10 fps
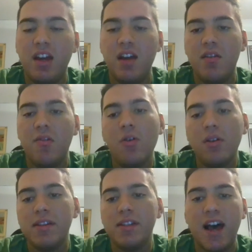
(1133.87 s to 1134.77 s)
And the
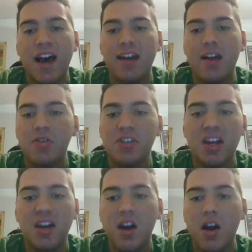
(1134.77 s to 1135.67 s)
Oakland side, I'll
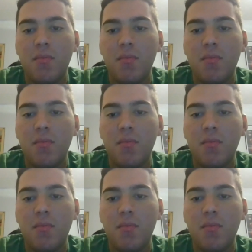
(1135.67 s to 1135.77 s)
say